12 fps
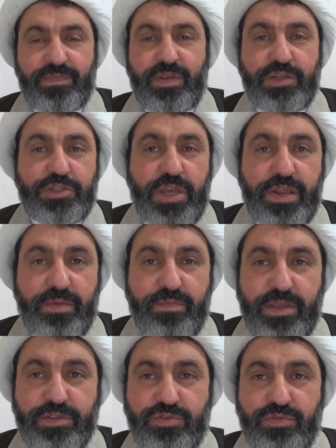In Sharh
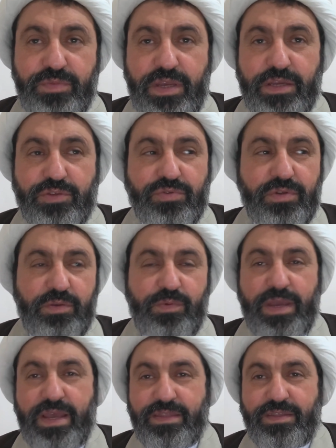Manzuma, actually, we
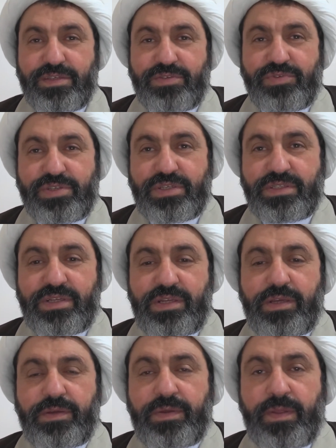had this
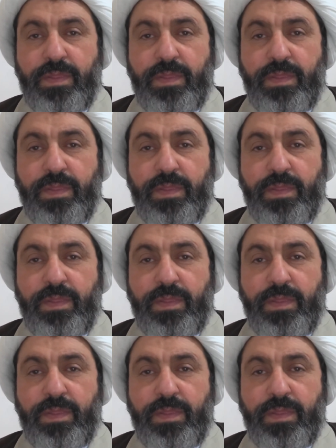recently.